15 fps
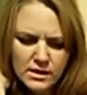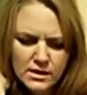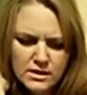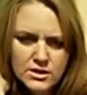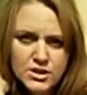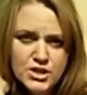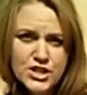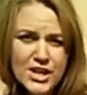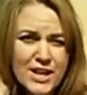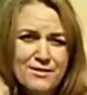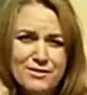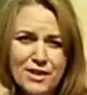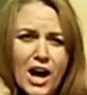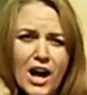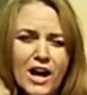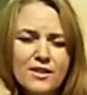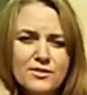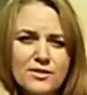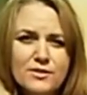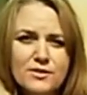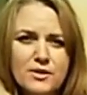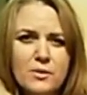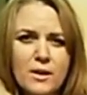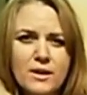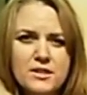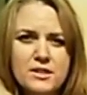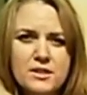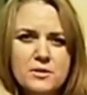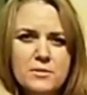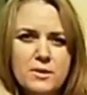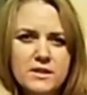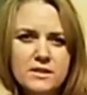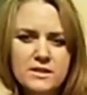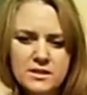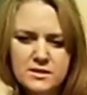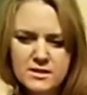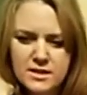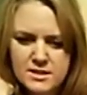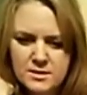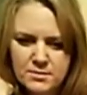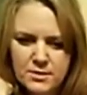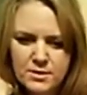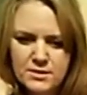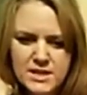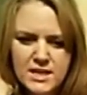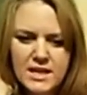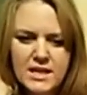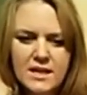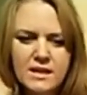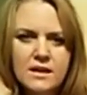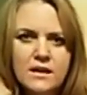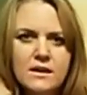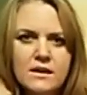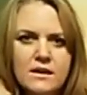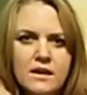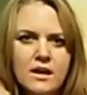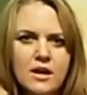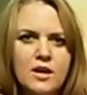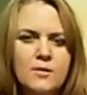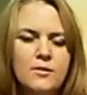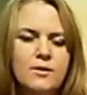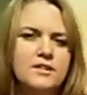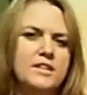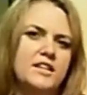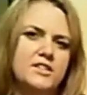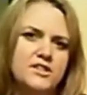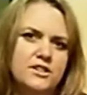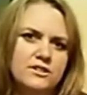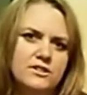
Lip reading: shaved off if you want to, but it doesn't pose any harm or danger.